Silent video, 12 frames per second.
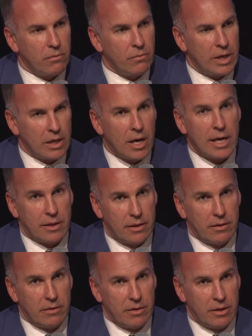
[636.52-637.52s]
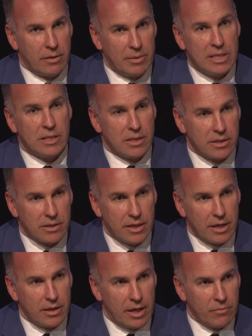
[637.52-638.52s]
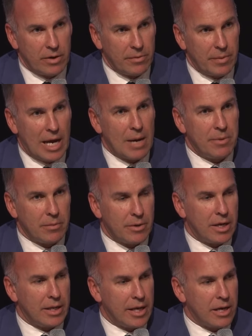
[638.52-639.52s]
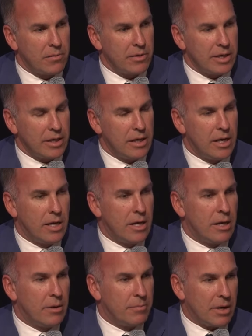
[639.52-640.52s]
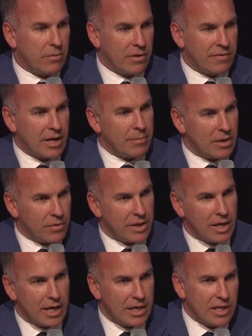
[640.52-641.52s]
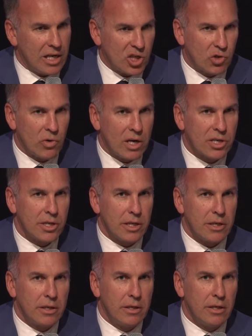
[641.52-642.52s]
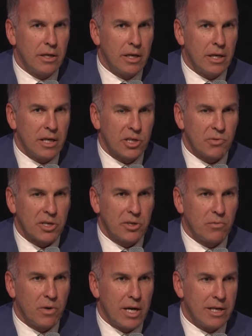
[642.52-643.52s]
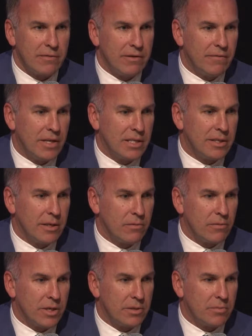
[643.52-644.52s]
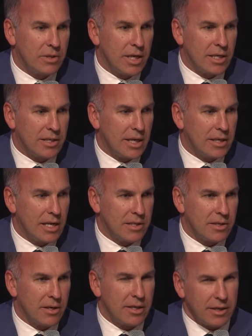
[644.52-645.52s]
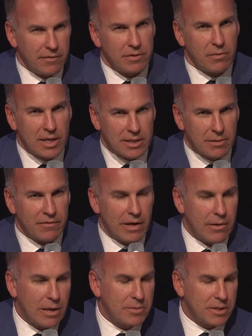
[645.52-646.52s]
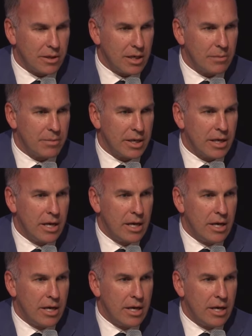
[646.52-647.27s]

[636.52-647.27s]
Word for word: like the business, and we would be happy to buy the equity, but we've come up with a structured way of investing which protects our downside and gives away some of our upside. But